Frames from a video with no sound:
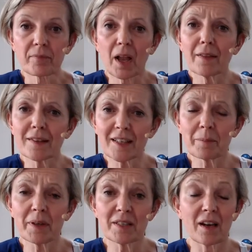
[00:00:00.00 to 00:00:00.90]
And this can
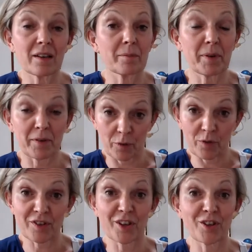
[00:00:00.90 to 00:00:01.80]
be done before
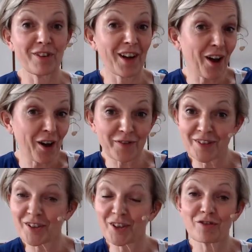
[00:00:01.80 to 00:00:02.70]
surgery, after
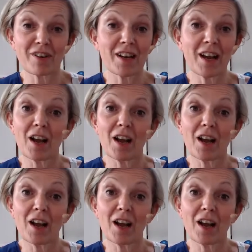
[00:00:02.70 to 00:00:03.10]
surgery,